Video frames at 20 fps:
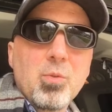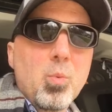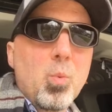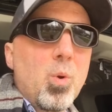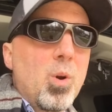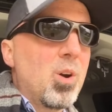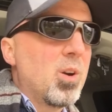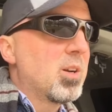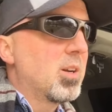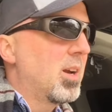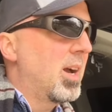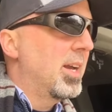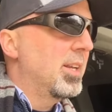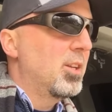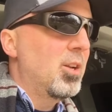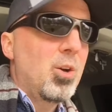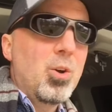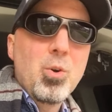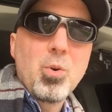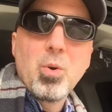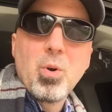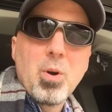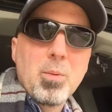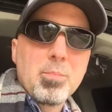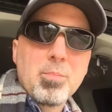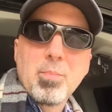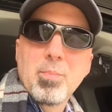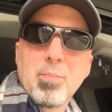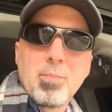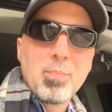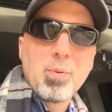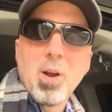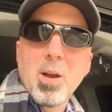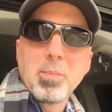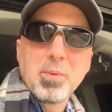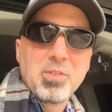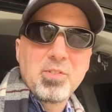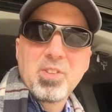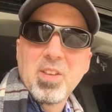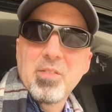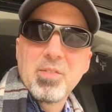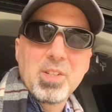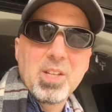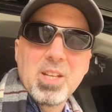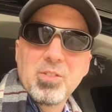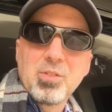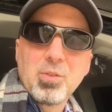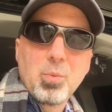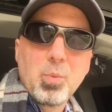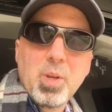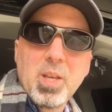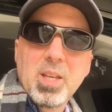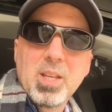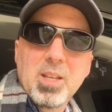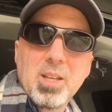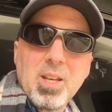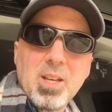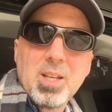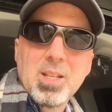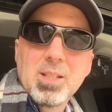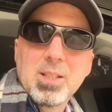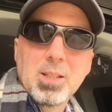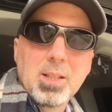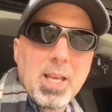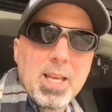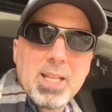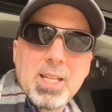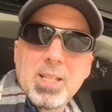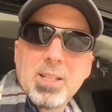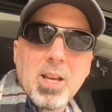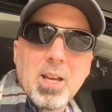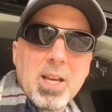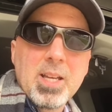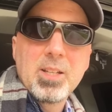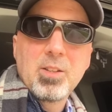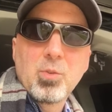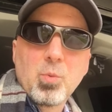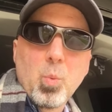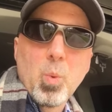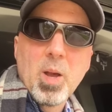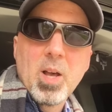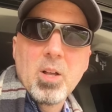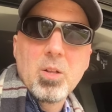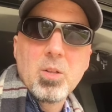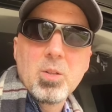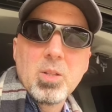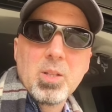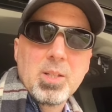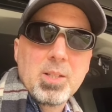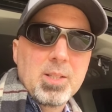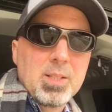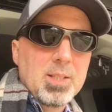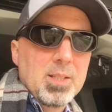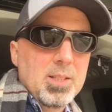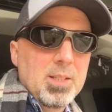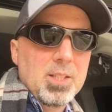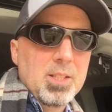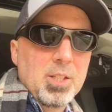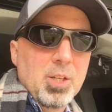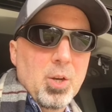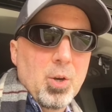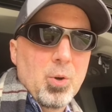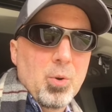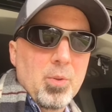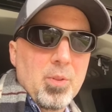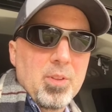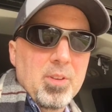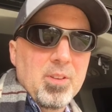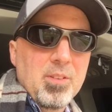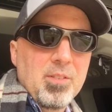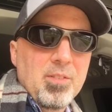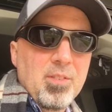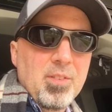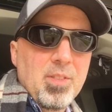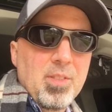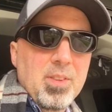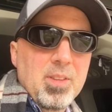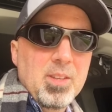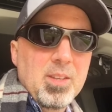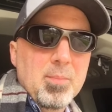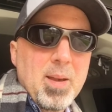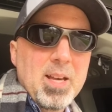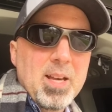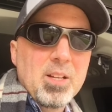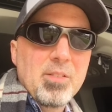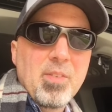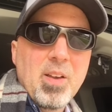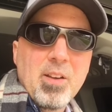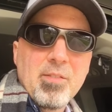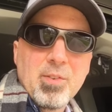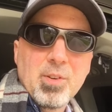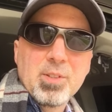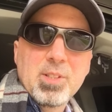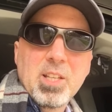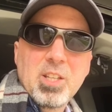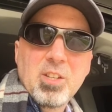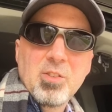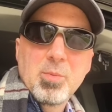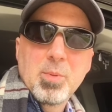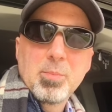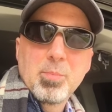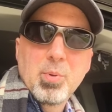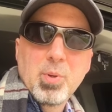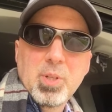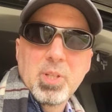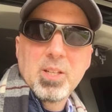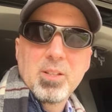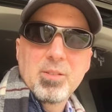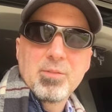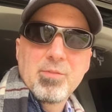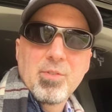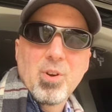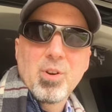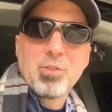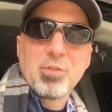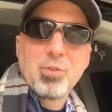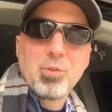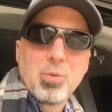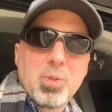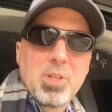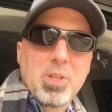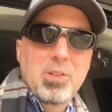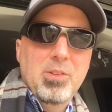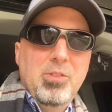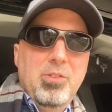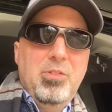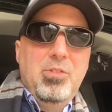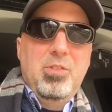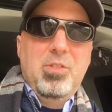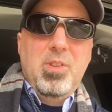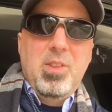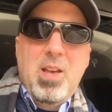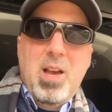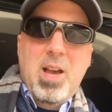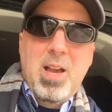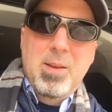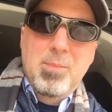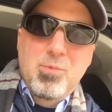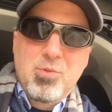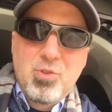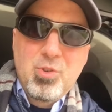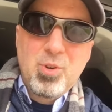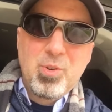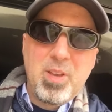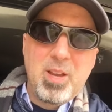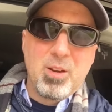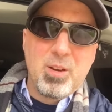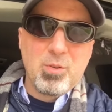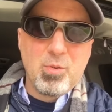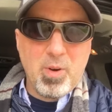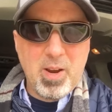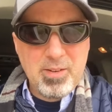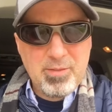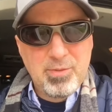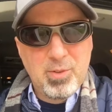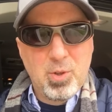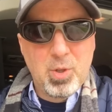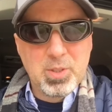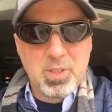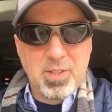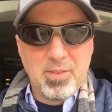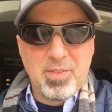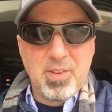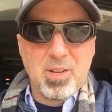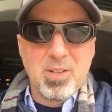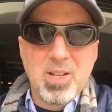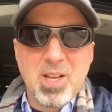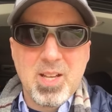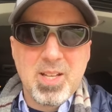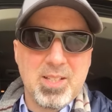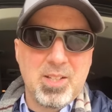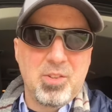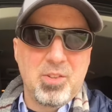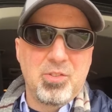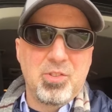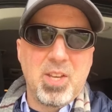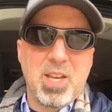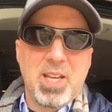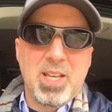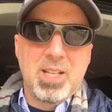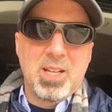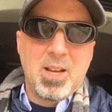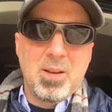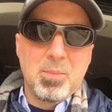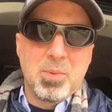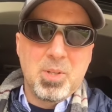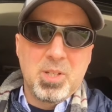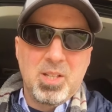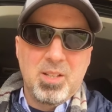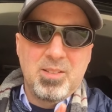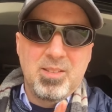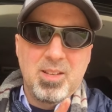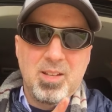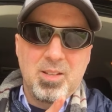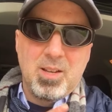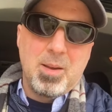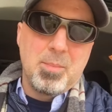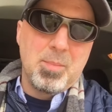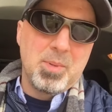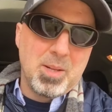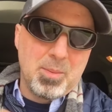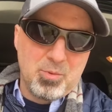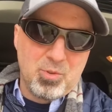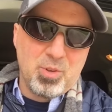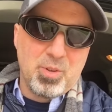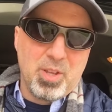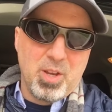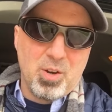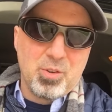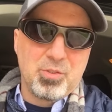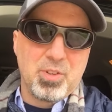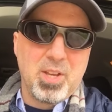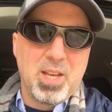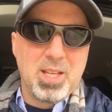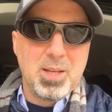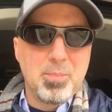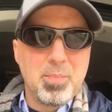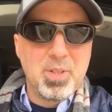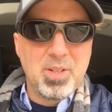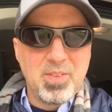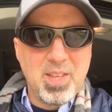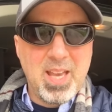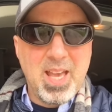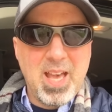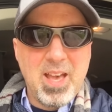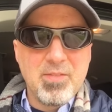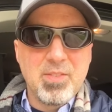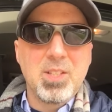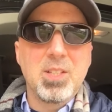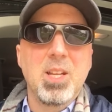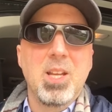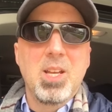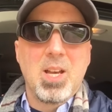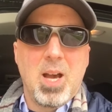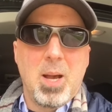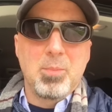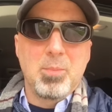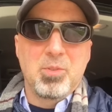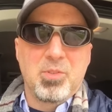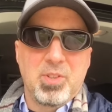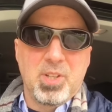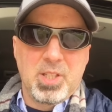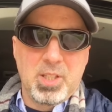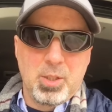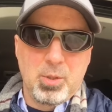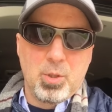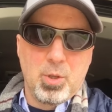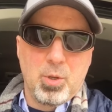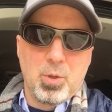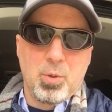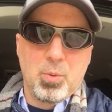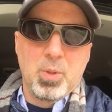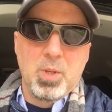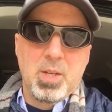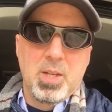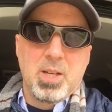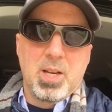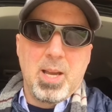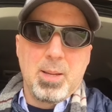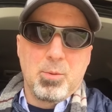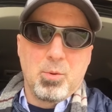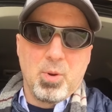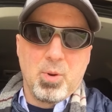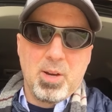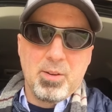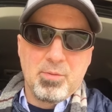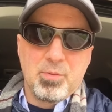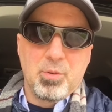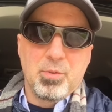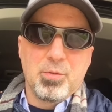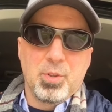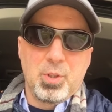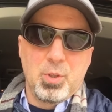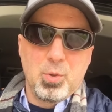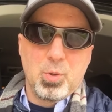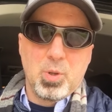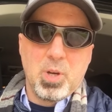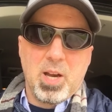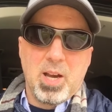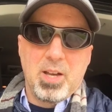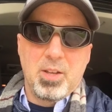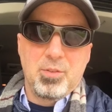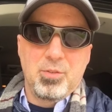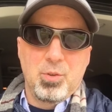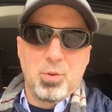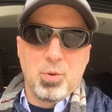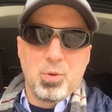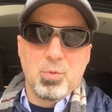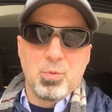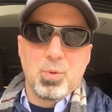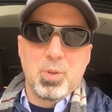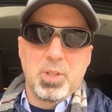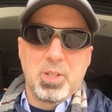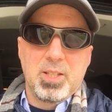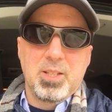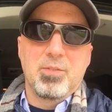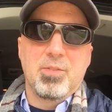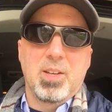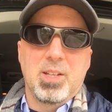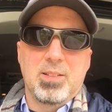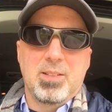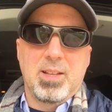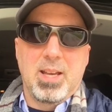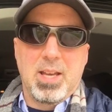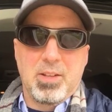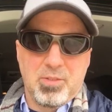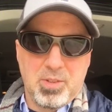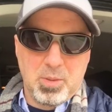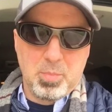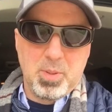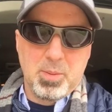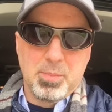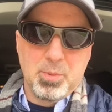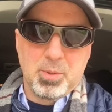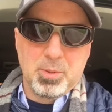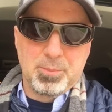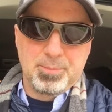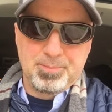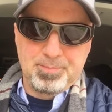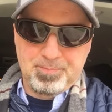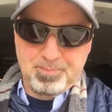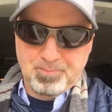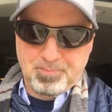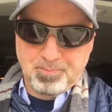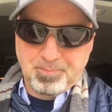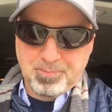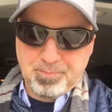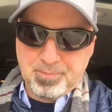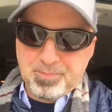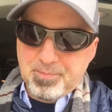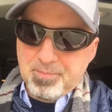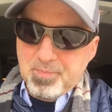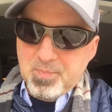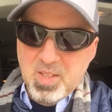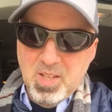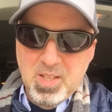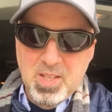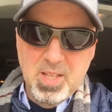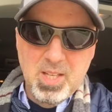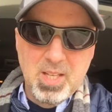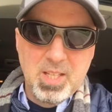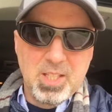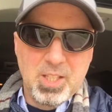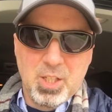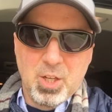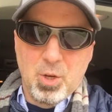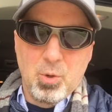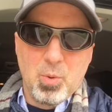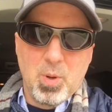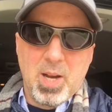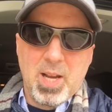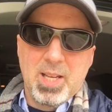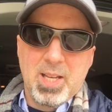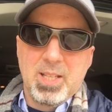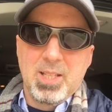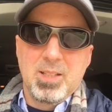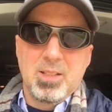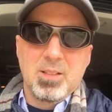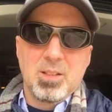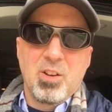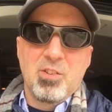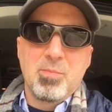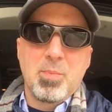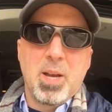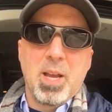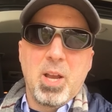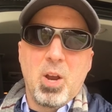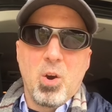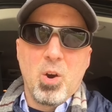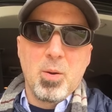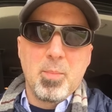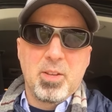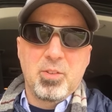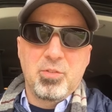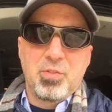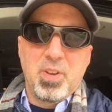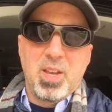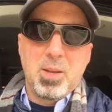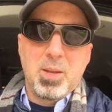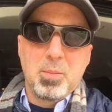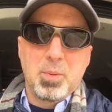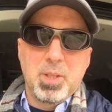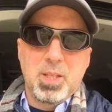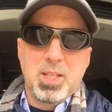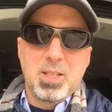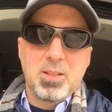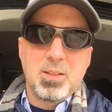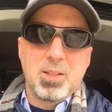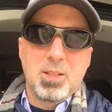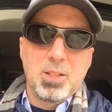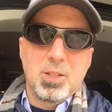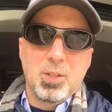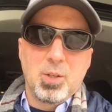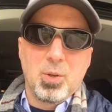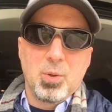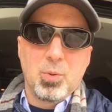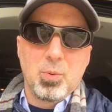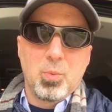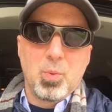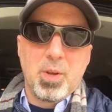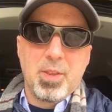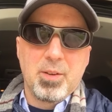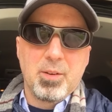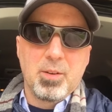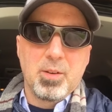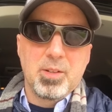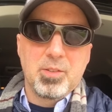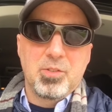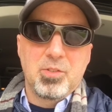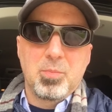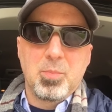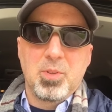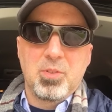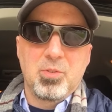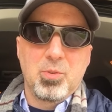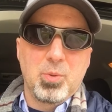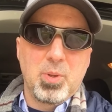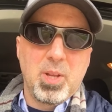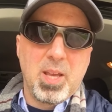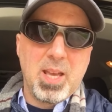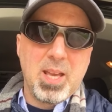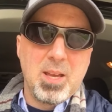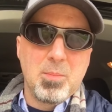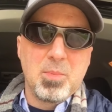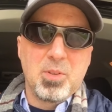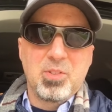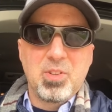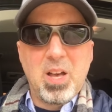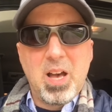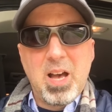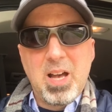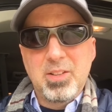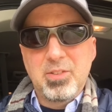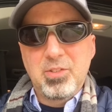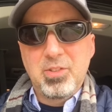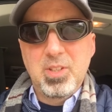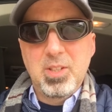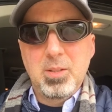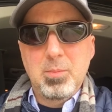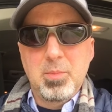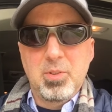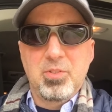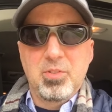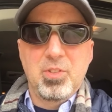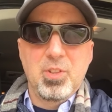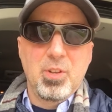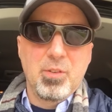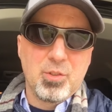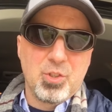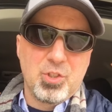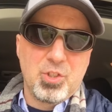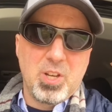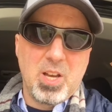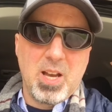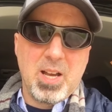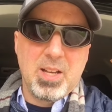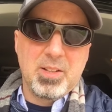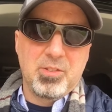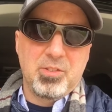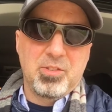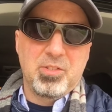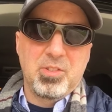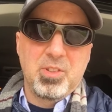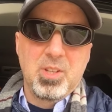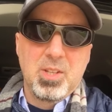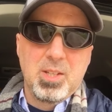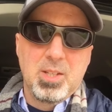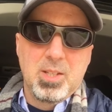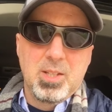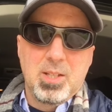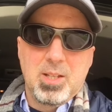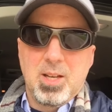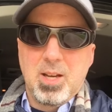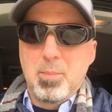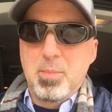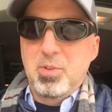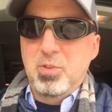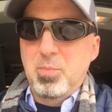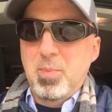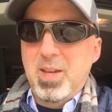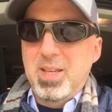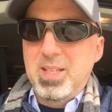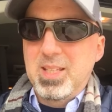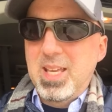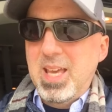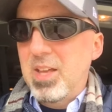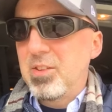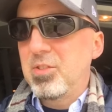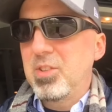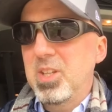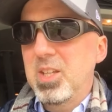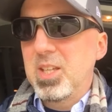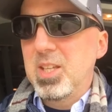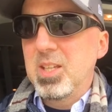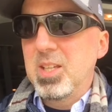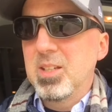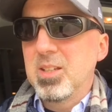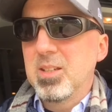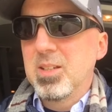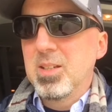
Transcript: work, I know, probably 7 days a week, late at night as well. You know, the amount of effort that you've been putting in for our students, I'm sure they are grateful. And if they're not going to say it, I'm going to tell, I mean, I'm sure they are saying it, but if they haven't, I'm just letting you know I am grateful for you guys. You're really fantastic people. You know, I love my RMS family, you know, whether it's Miss Sudan, Miss Hodson, Miss Silvershots, Miss Mankezzi,